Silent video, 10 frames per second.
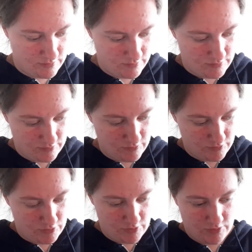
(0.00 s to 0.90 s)

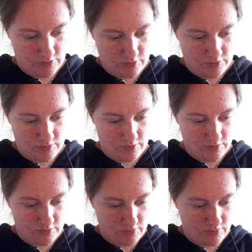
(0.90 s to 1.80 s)

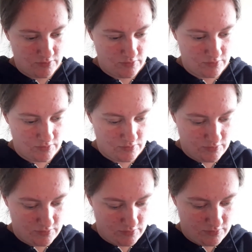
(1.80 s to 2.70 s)

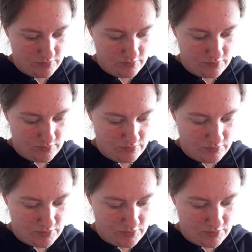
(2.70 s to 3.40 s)
No one is speaking in this clip.